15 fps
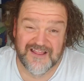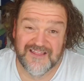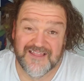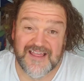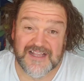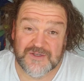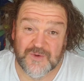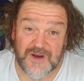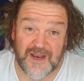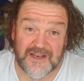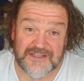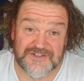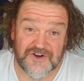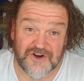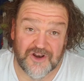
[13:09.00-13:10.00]
That's when I
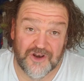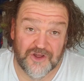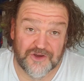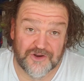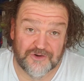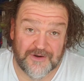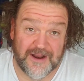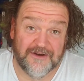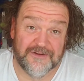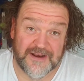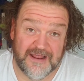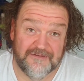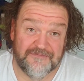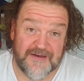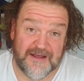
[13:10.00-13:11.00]
started looking around and
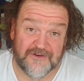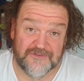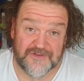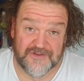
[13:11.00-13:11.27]
I found